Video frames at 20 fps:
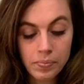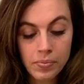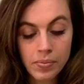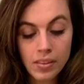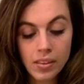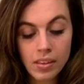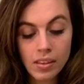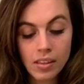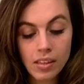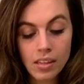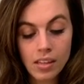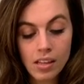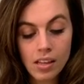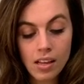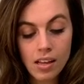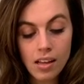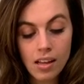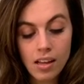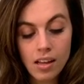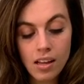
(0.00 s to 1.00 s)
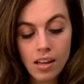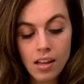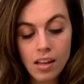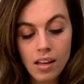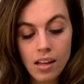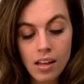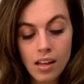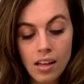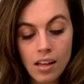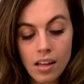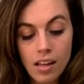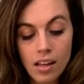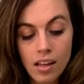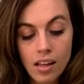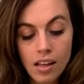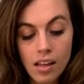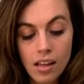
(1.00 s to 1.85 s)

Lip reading: [no speech]